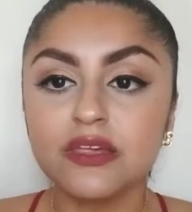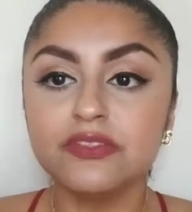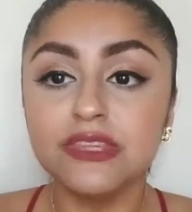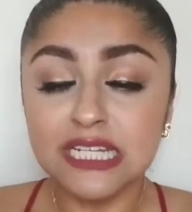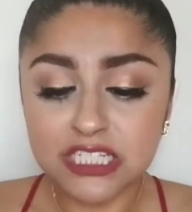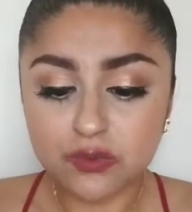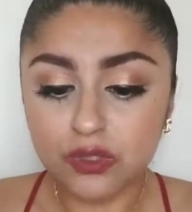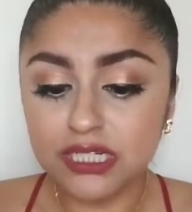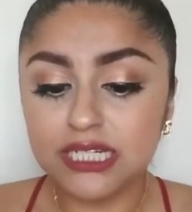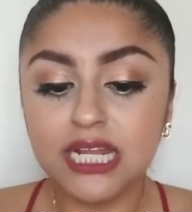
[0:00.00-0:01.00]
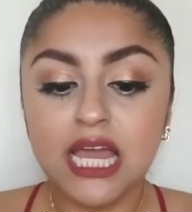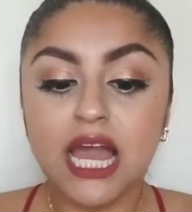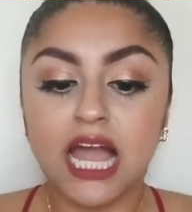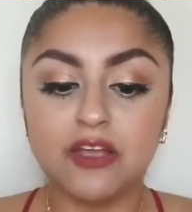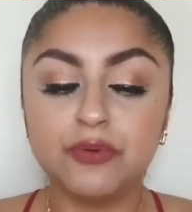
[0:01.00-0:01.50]
This one,
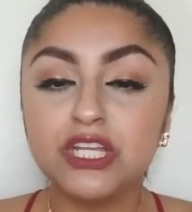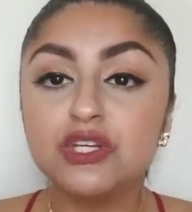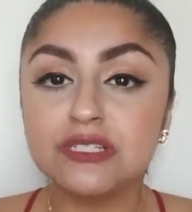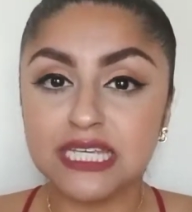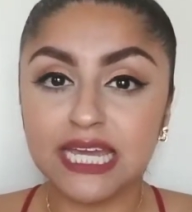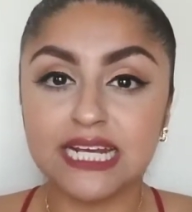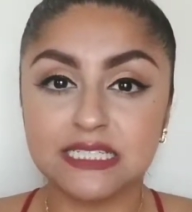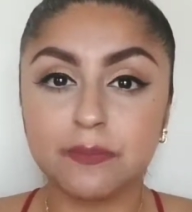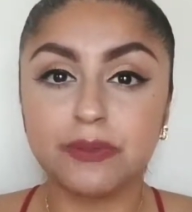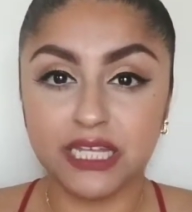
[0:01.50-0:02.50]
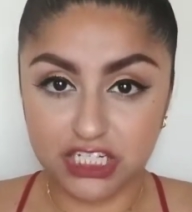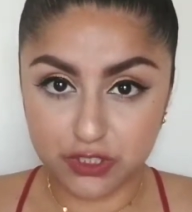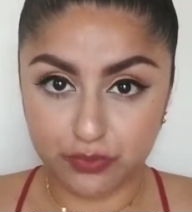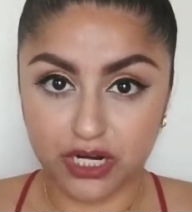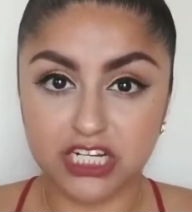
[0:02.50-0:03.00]
I've been using it as a
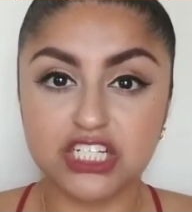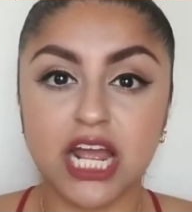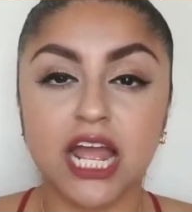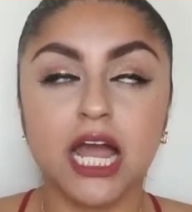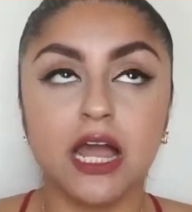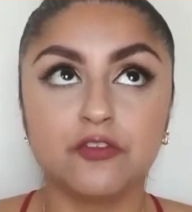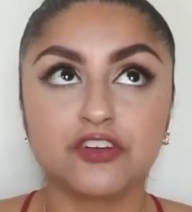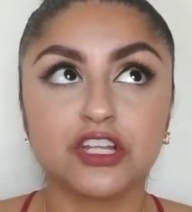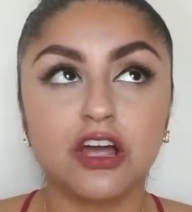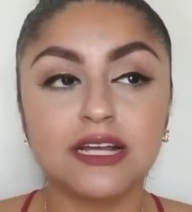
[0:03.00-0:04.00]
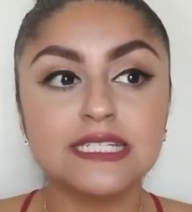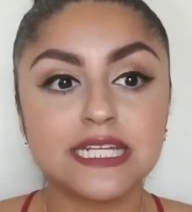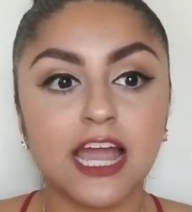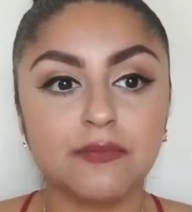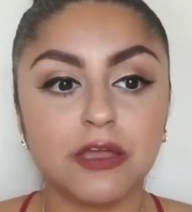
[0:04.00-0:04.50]
blush brush. For the longest
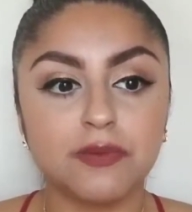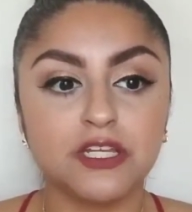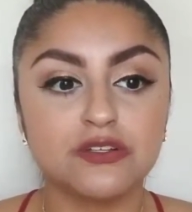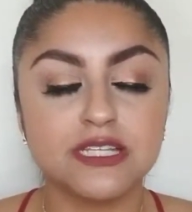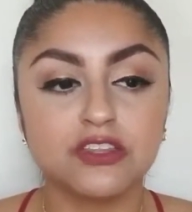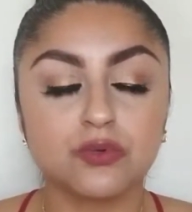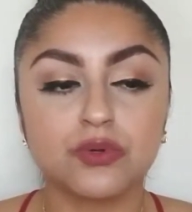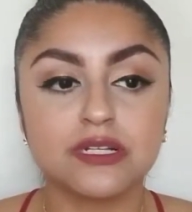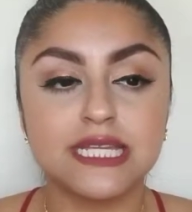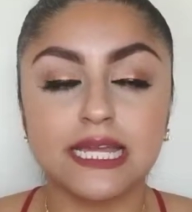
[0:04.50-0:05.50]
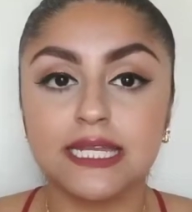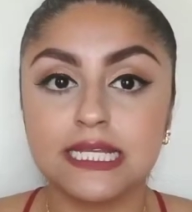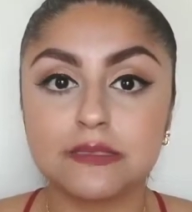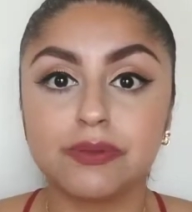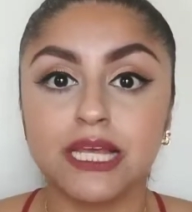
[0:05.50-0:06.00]
time, I've been using the Real
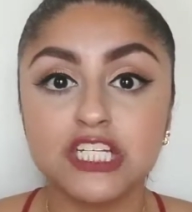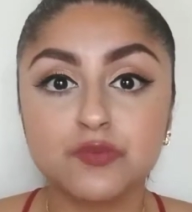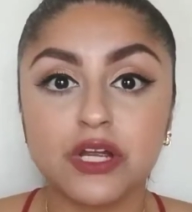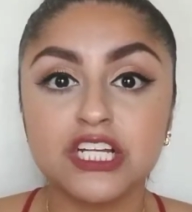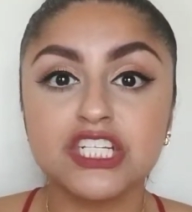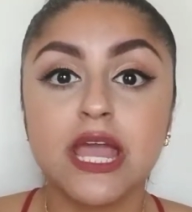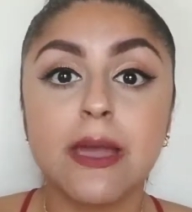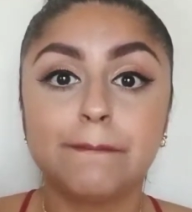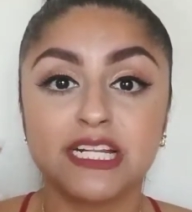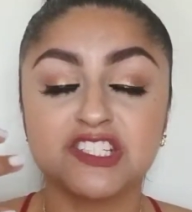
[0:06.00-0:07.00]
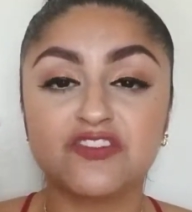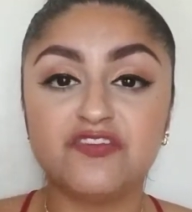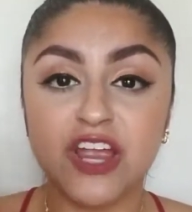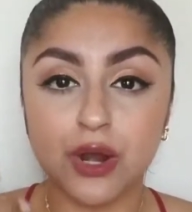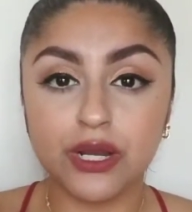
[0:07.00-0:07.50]
Techniques blush brush, but it's
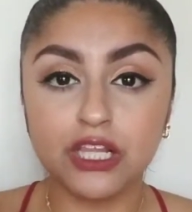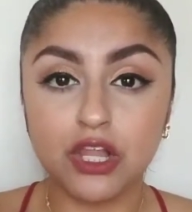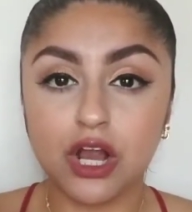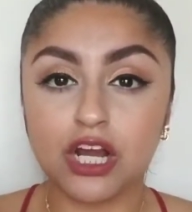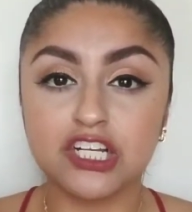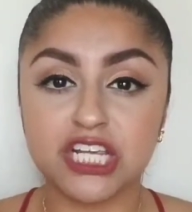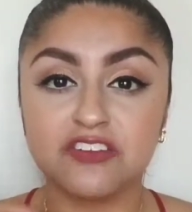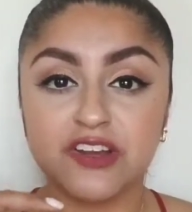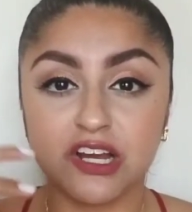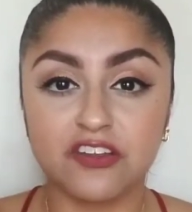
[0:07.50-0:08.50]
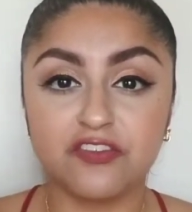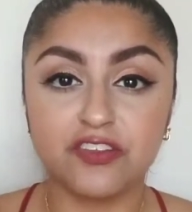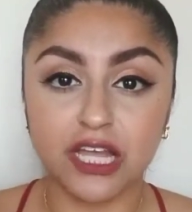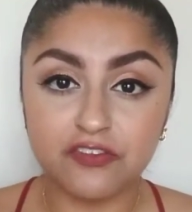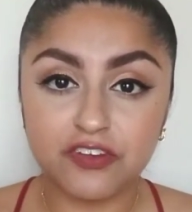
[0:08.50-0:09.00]
very large and very
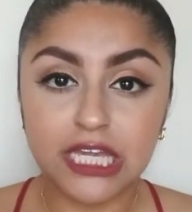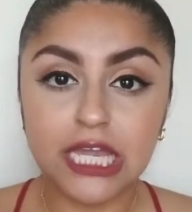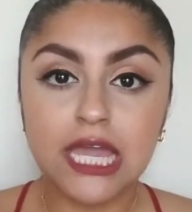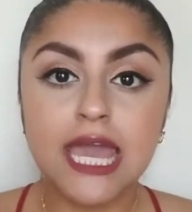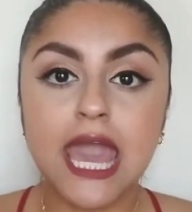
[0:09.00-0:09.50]
fluffy.